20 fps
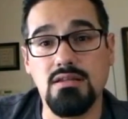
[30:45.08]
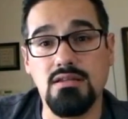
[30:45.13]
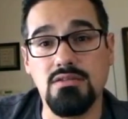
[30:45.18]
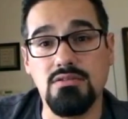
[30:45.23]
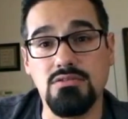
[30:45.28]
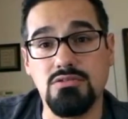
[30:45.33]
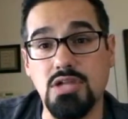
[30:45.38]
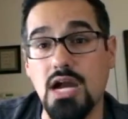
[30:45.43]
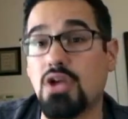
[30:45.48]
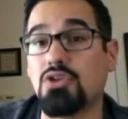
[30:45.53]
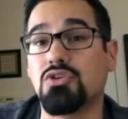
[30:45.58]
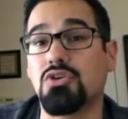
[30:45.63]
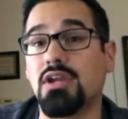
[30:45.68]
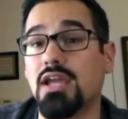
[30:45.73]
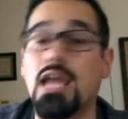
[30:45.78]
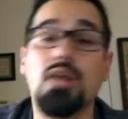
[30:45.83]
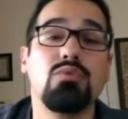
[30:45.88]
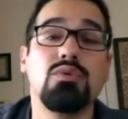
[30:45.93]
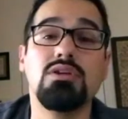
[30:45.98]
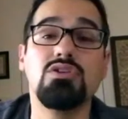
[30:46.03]
Dr.
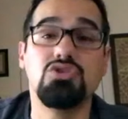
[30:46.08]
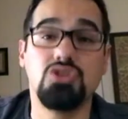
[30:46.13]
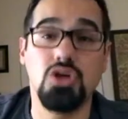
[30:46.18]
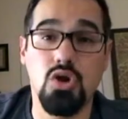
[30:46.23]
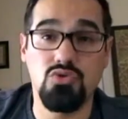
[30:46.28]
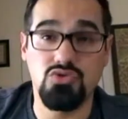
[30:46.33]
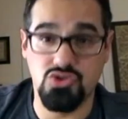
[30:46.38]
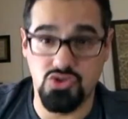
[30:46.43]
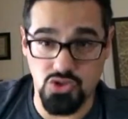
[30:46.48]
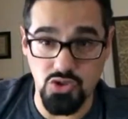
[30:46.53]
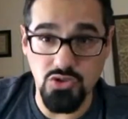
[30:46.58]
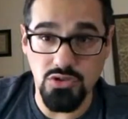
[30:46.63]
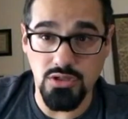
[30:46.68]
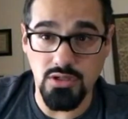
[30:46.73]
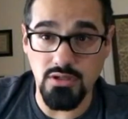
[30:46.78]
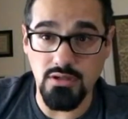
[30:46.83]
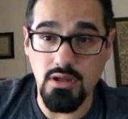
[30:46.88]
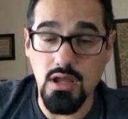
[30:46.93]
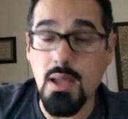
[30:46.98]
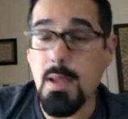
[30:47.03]
Henry Jones
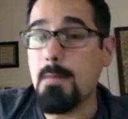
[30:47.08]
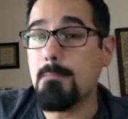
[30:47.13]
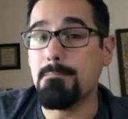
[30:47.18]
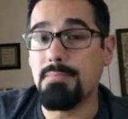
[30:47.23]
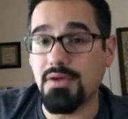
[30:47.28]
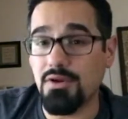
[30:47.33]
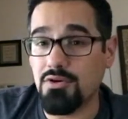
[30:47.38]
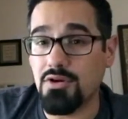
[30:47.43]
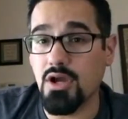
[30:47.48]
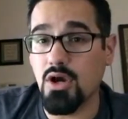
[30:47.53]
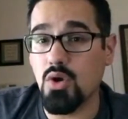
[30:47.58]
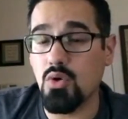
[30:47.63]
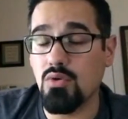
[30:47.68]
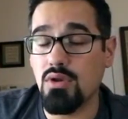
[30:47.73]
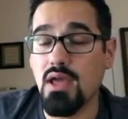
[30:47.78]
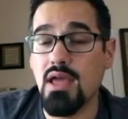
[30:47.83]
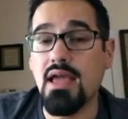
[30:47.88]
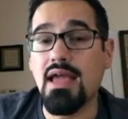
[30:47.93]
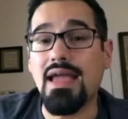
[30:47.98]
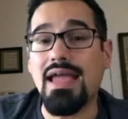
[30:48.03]
Jr., better
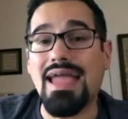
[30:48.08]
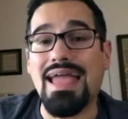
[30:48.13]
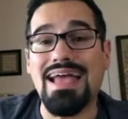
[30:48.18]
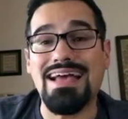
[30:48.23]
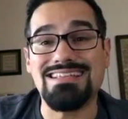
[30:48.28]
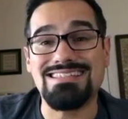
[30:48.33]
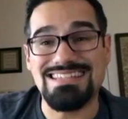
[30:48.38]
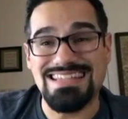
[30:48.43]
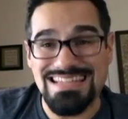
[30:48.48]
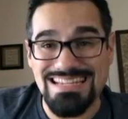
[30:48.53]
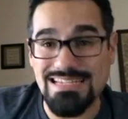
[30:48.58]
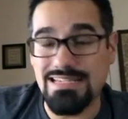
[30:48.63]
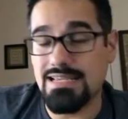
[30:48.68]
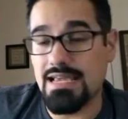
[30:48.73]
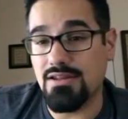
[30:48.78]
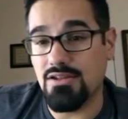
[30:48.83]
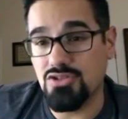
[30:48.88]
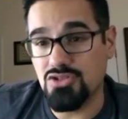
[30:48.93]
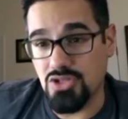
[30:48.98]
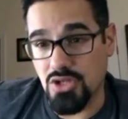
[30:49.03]
known as
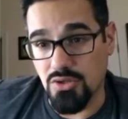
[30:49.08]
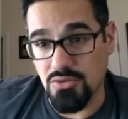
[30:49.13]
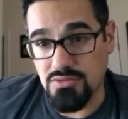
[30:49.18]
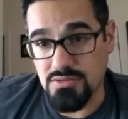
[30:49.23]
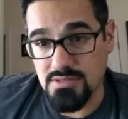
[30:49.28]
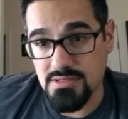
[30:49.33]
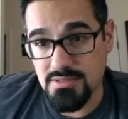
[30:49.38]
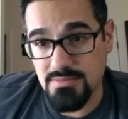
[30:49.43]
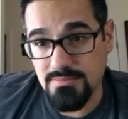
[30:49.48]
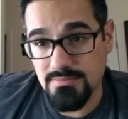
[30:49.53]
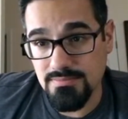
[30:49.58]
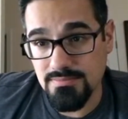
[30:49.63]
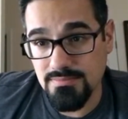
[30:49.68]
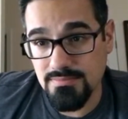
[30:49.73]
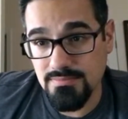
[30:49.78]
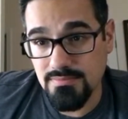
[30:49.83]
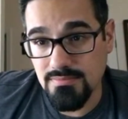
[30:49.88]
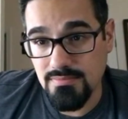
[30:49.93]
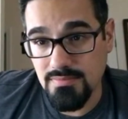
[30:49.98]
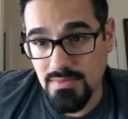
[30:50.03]
Indiana Jones.
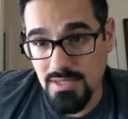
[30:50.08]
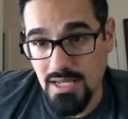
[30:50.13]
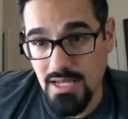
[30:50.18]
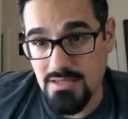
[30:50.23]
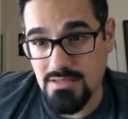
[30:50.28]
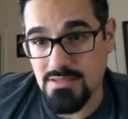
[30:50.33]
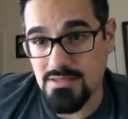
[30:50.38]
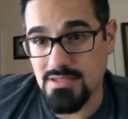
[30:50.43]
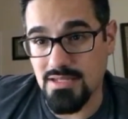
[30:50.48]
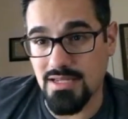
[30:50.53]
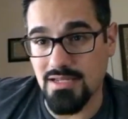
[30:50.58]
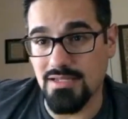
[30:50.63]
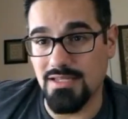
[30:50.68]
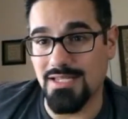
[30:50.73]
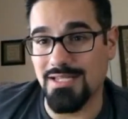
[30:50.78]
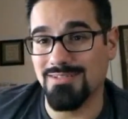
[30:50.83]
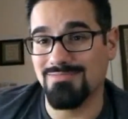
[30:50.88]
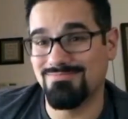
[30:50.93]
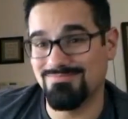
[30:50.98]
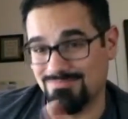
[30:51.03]
Yes,
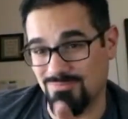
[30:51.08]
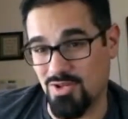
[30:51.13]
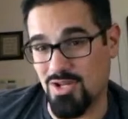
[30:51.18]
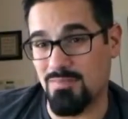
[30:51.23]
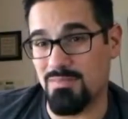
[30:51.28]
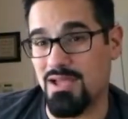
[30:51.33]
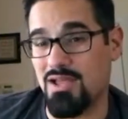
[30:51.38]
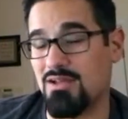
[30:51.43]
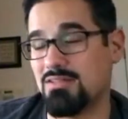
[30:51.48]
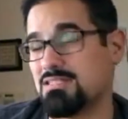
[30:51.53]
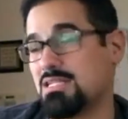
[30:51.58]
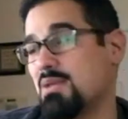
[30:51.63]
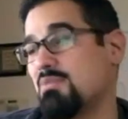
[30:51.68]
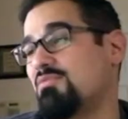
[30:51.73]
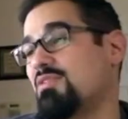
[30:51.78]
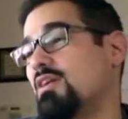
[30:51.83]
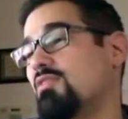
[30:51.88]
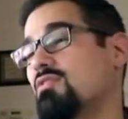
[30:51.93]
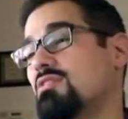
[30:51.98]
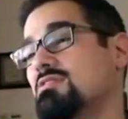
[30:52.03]
Indy, one of my all-time
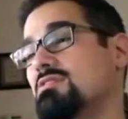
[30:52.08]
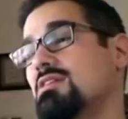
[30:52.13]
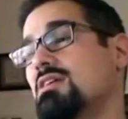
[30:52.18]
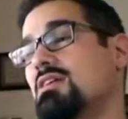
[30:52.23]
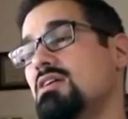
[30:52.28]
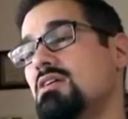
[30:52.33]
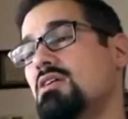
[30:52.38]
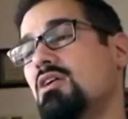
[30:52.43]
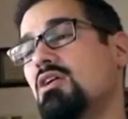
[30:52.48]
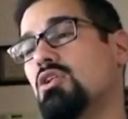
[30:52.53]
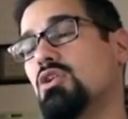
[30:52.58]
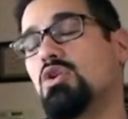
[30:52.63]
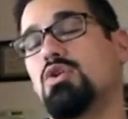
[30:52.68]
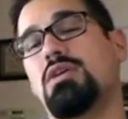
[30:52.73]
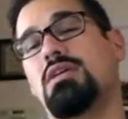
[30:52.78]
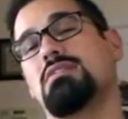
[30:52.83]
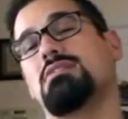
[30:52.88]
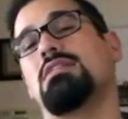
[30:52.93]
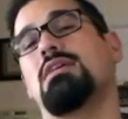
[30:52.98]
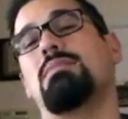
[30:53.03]
favorites.
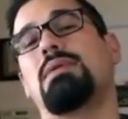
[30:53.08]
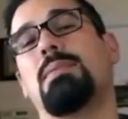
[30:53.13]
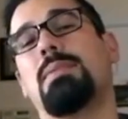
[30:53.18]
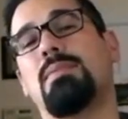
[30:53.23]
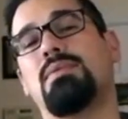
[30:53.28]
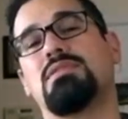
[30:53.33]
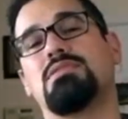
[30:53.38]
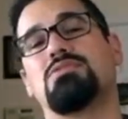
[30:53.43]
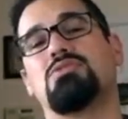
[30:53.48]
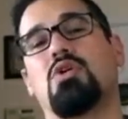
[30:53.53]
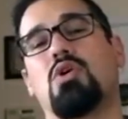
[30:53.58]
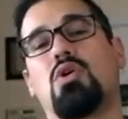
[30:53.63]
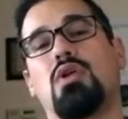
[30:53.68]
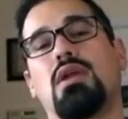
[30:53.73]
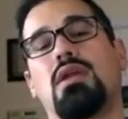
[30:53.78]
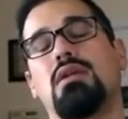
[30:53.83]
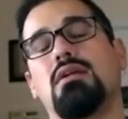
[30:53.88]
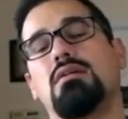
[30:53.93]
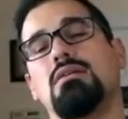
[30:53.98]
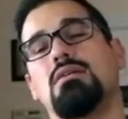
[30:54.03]
Lucas and him came up with the
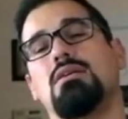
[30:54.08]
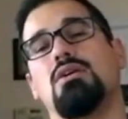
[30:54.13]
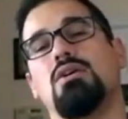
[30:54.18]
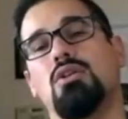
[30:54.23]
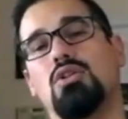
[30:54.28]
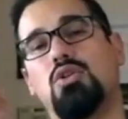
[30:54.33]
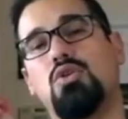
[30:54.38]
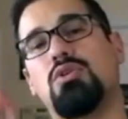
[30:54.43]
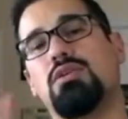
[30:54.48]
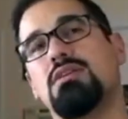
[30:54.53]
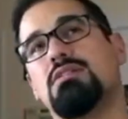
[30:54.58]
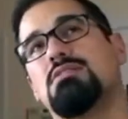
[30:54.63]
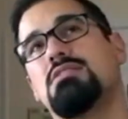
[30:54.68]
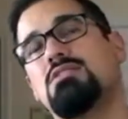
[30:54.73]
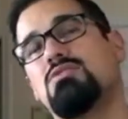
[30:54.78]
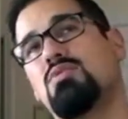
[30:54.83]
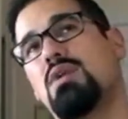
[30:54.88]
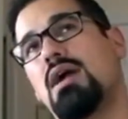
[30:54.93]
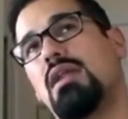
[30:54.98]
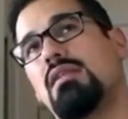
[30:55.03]
story. Lucas
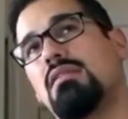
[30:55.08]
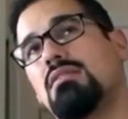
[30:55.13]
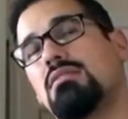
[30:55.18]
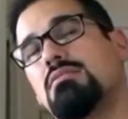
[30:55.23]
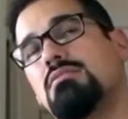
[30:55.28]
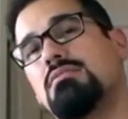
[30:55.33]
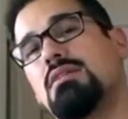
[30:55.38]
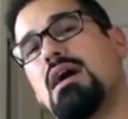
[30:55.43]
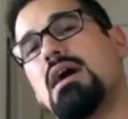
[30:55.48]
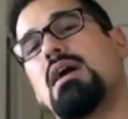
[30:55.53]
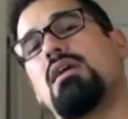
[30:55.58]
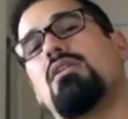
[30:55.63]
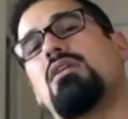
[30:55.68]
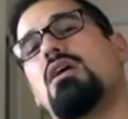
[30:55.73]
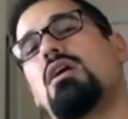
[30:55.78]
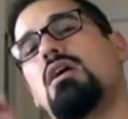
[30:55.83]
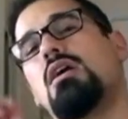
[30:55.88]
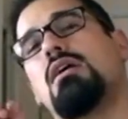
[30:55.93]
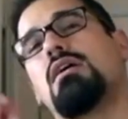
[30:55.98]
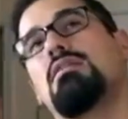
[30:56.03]
is writing the
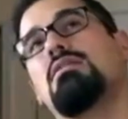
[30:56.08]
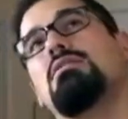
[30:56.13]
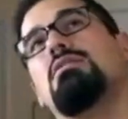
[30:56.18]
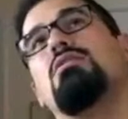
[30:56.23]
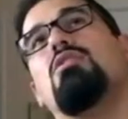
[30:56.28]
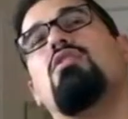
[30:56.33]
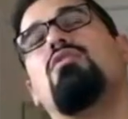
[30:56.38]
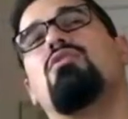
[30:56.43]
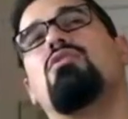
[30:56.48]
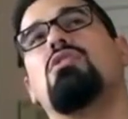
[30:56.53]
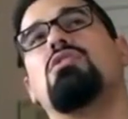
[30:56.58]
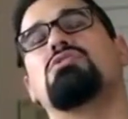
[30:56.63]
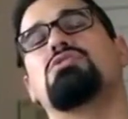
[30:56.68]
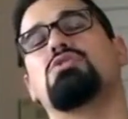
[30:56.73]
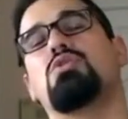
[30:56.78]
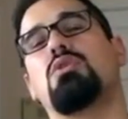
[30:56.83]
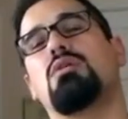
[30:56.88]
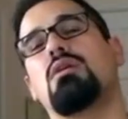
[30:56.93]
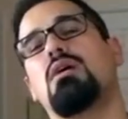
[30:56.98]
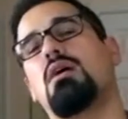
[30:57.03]
dialogue and the overall
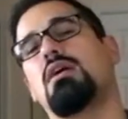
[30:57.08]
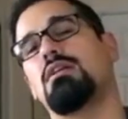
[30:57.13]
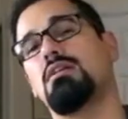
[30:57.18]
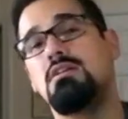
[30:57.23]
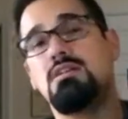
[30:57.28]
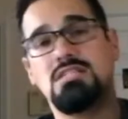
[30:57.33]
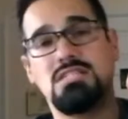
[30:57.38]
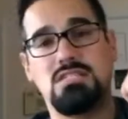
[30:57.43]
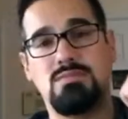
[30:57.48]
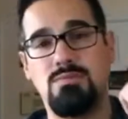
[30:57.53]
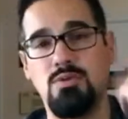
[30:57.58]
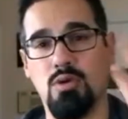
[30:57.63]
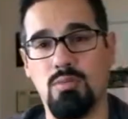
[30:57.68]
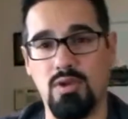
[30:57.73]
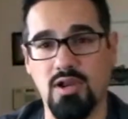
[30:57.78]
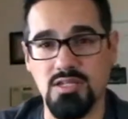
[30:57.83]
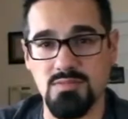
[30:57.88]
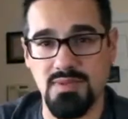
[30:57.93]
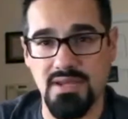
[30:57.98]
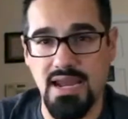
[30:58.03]
story arc.
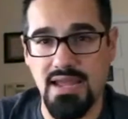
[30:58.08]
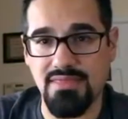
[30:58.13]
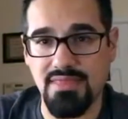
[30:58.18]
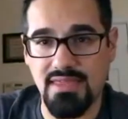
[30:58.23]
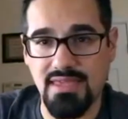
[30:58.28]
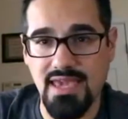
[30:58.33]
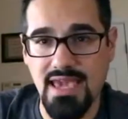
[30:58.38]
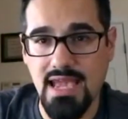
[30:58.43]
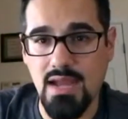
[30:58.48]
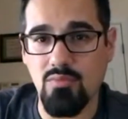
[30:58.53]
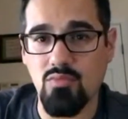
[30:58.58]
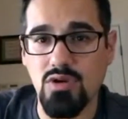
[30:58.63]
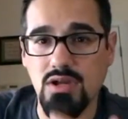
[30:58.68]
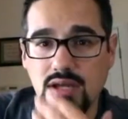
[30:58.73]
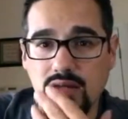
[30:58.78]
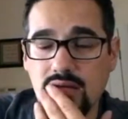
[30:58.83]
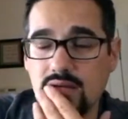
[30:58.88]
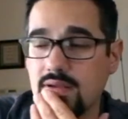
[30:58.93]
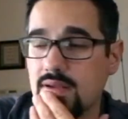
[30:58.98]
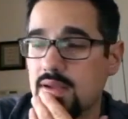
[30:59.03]
Spielberg is behind the camera.